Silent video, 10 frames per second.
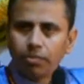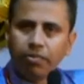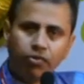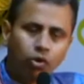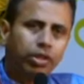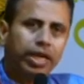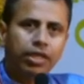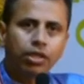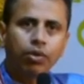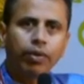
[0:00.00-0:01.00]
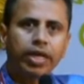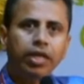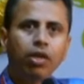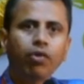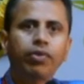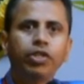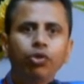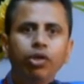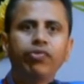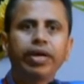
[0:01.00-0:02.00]
Before that, no idea of a
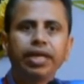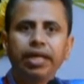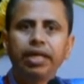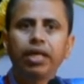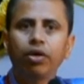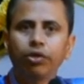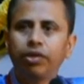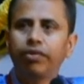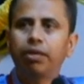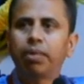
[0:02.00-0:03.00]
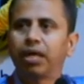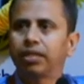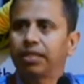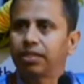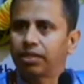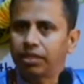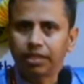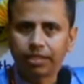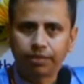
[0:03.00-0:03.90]
unified India or unified Bharat existed.